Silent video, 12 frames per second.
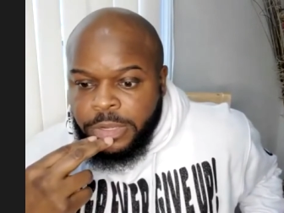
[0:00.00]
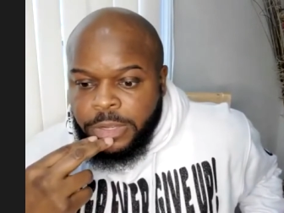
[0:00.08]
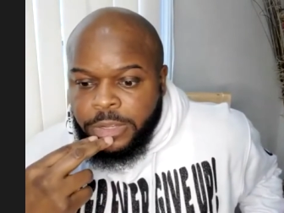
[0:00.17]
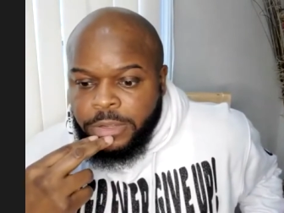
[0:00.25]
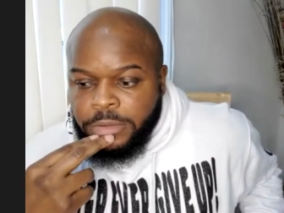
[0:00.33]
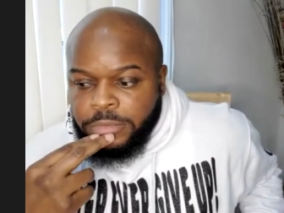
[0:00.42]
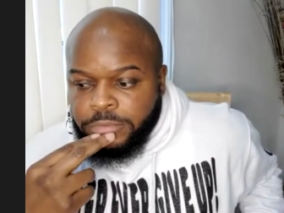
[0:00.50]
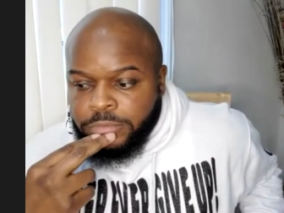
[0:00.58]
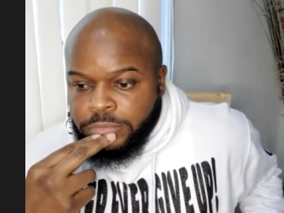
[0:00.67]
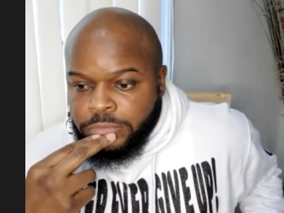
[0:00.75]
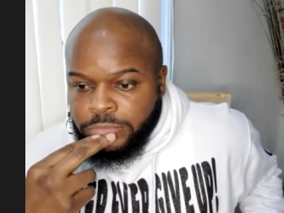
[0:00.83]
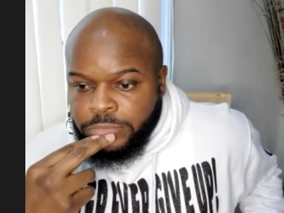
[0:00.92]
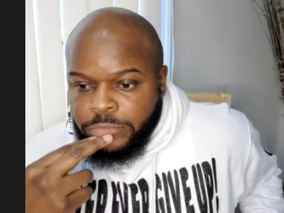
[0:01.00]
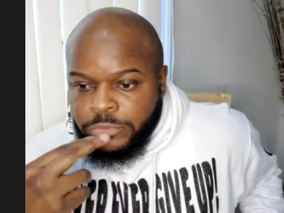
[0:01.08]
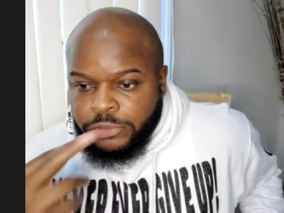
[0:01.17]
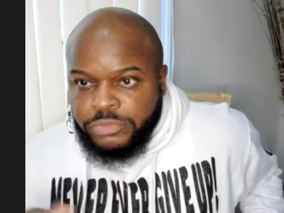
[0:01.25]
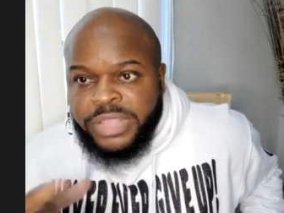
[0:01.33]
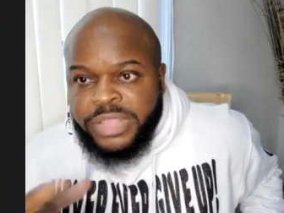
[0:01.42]
um,
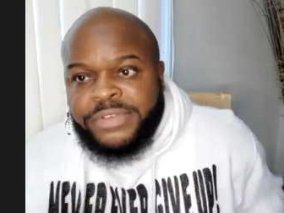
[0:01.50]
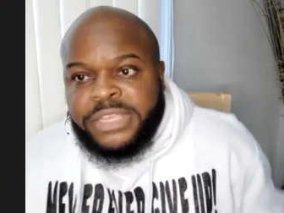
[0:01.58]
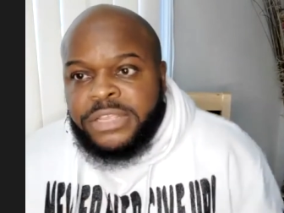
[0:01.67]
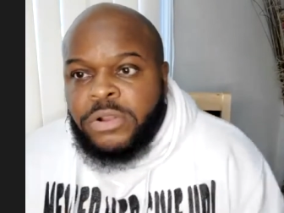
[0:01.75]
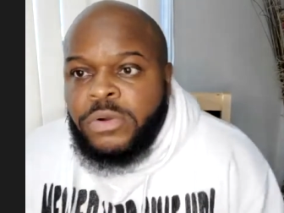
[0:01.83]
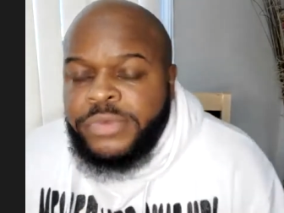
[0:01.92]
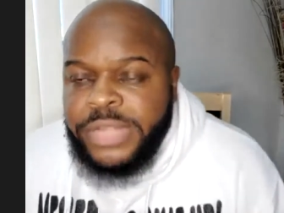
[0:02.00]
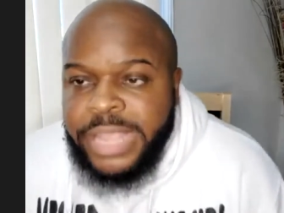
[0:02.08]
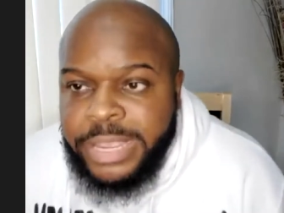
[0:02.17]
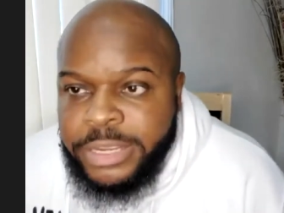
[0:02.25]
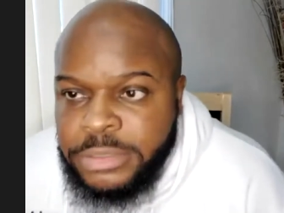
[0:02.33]
you never get over that.